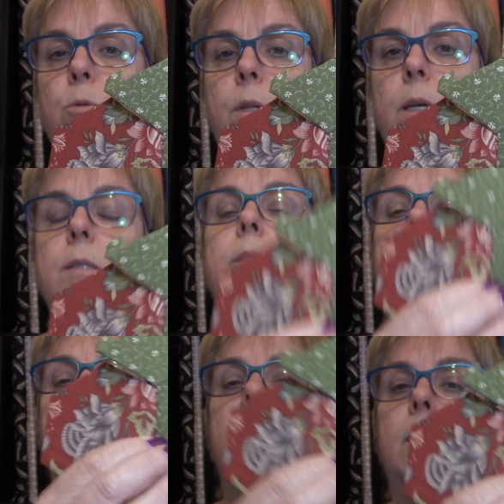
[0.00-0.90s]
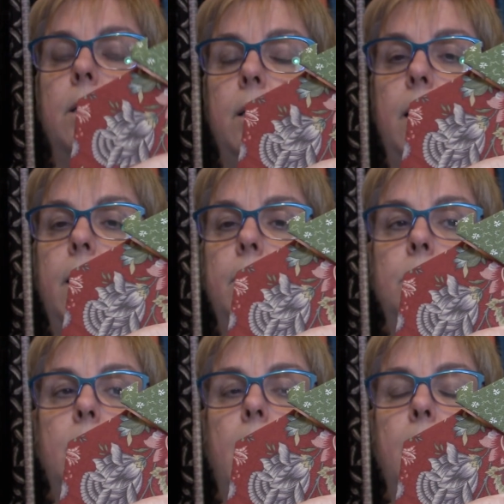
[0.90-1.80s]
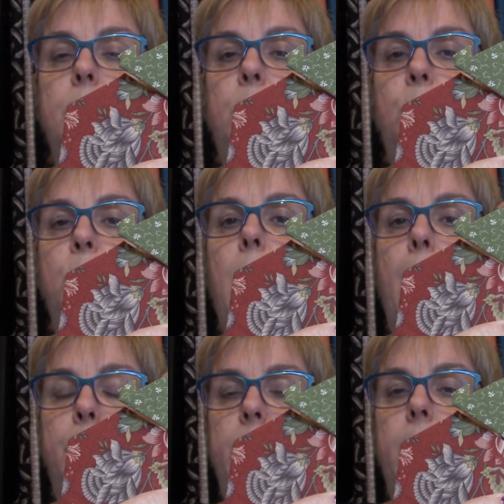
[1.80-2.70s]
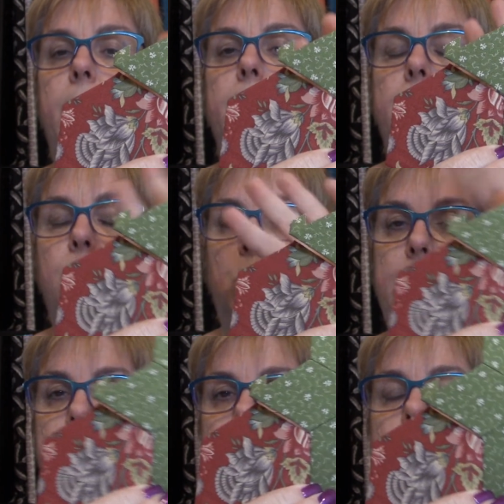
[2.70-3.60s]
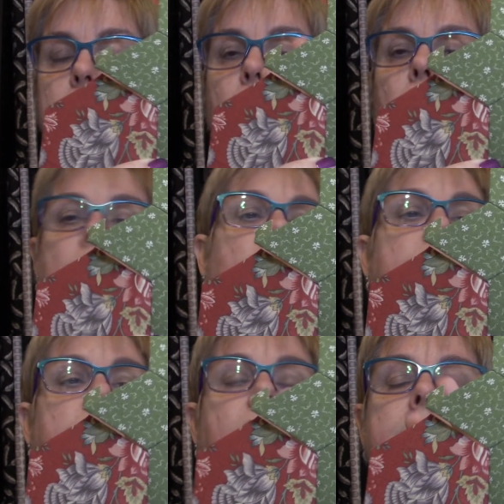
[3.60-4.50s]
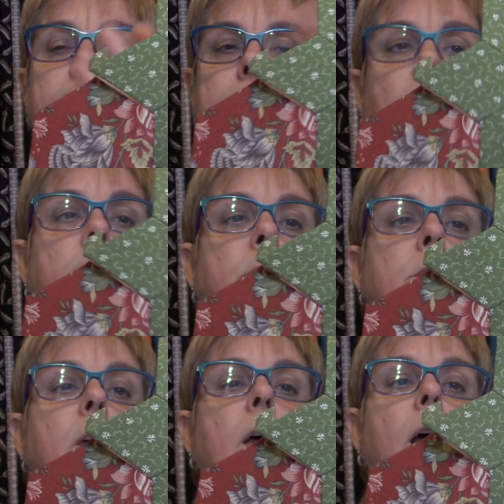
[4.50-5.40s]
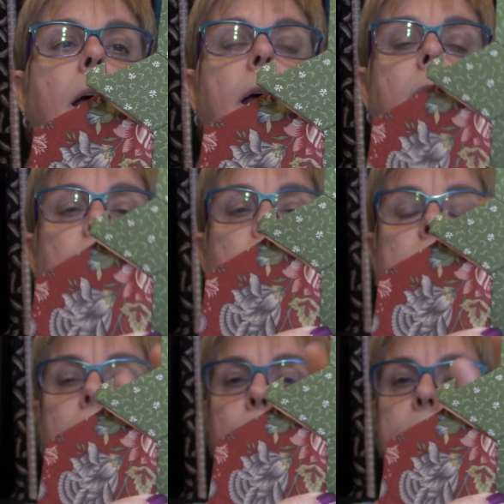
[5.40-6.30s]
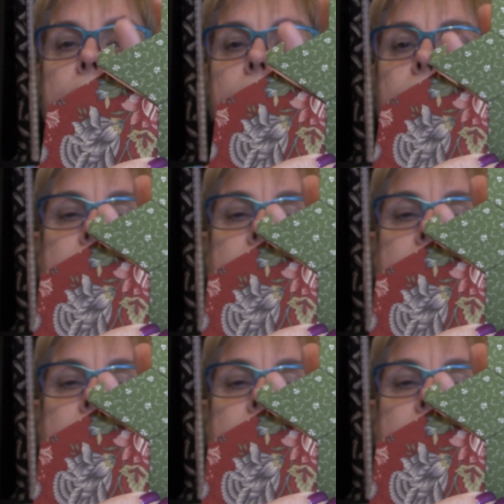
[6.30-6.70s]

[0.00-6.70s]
this and applique, once this is all done and ironed, I will applique